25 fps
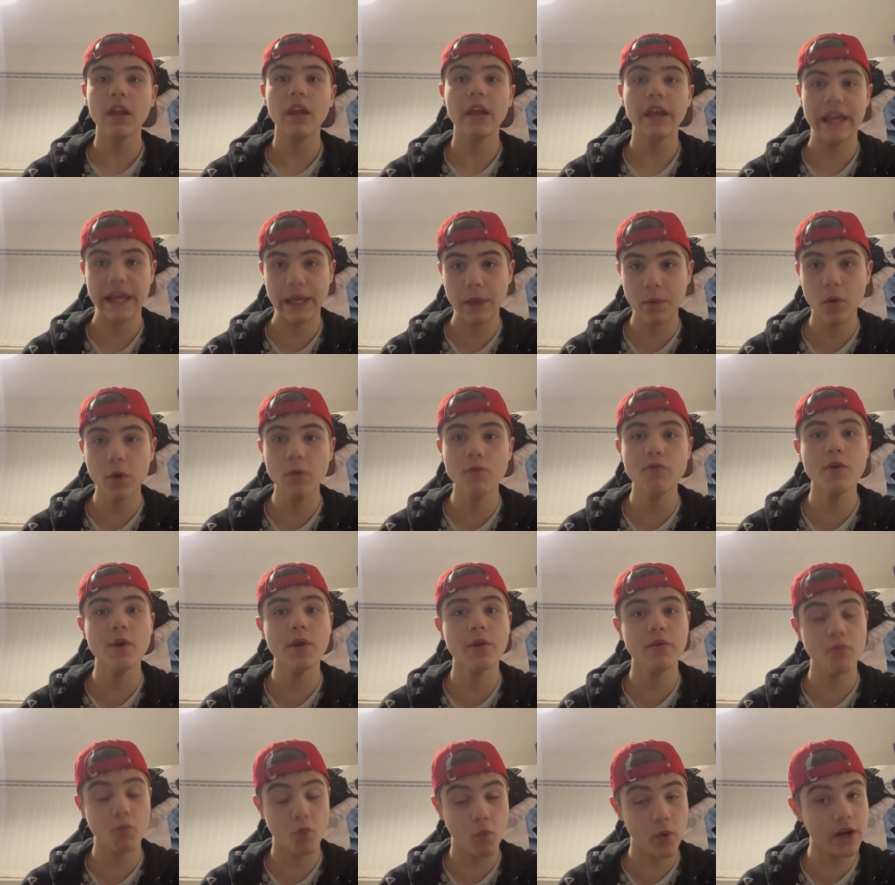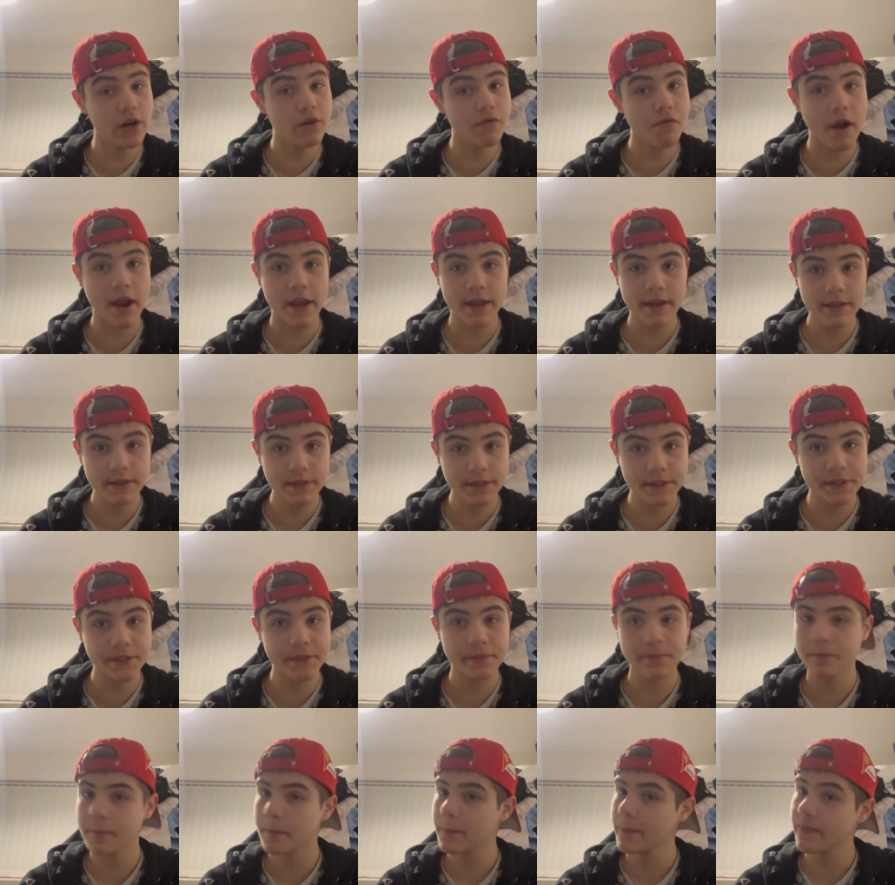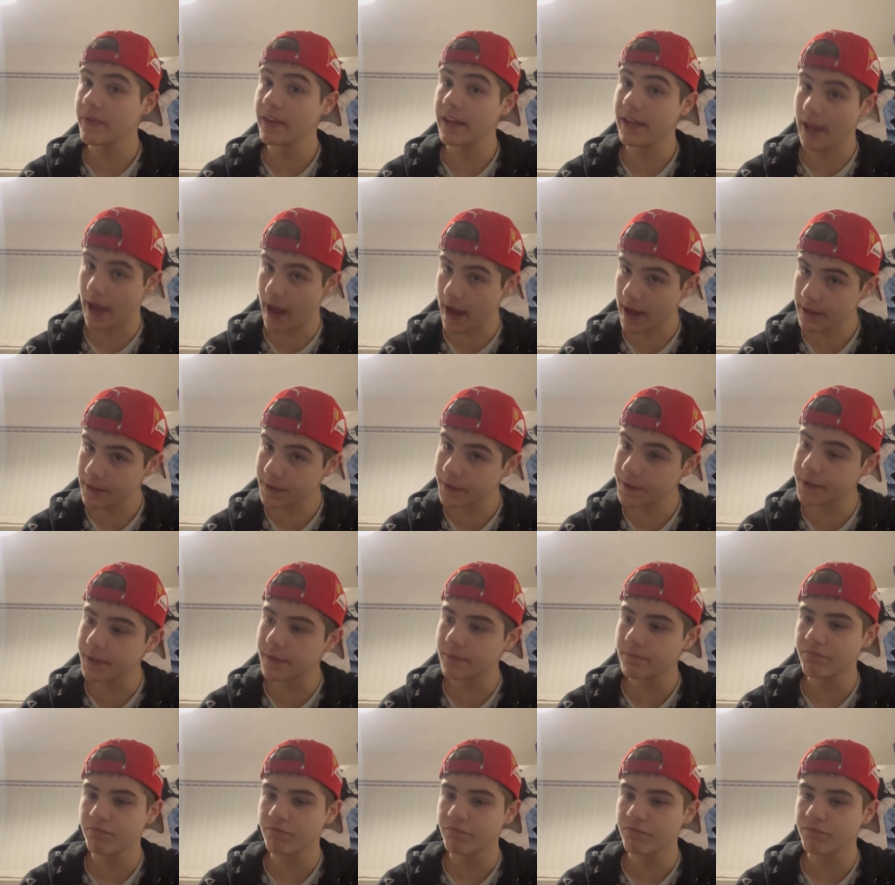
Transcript: He will win a race, yes.